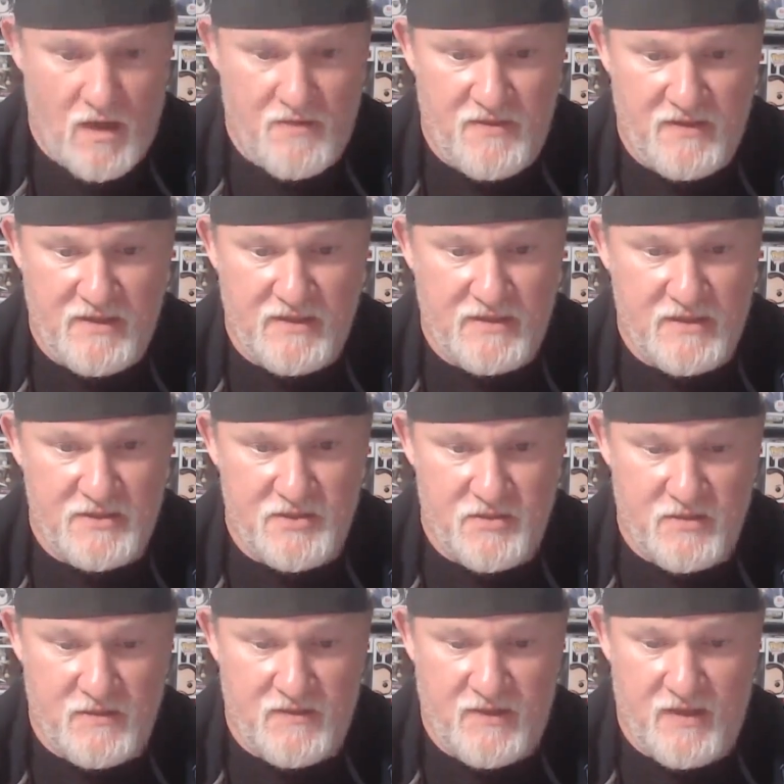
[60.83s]
I think because
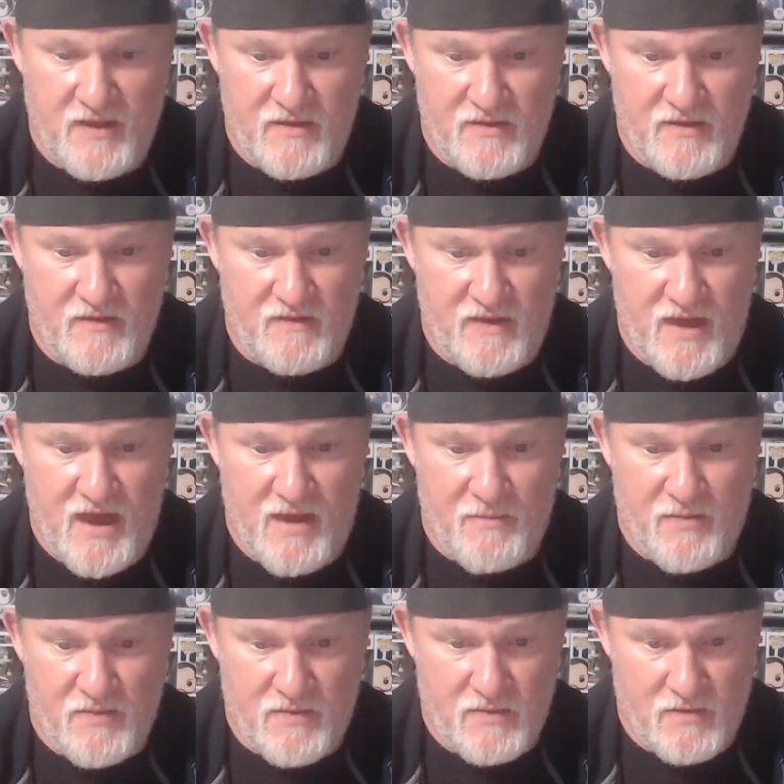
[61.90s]
you're in the
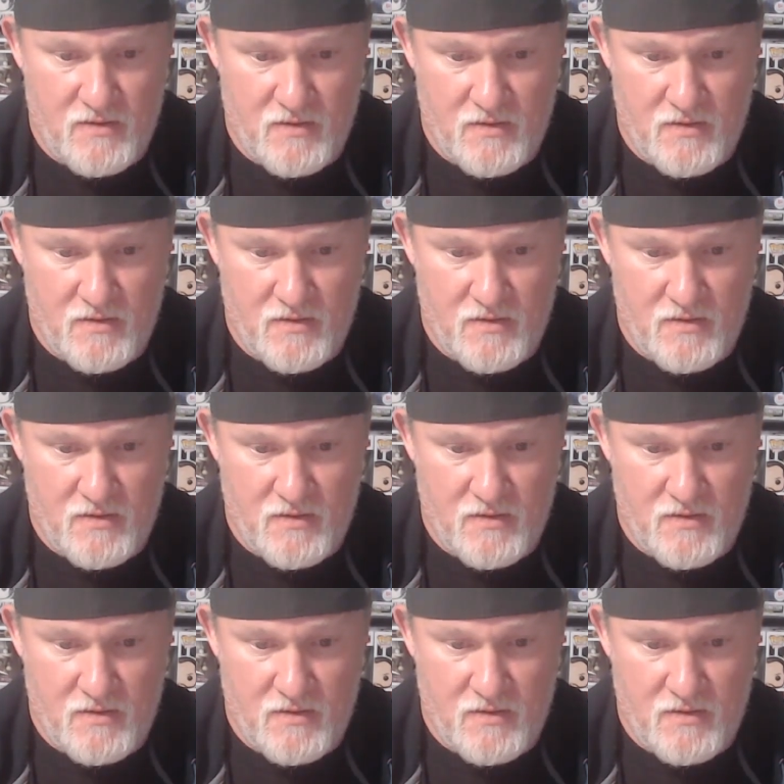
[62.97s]
app.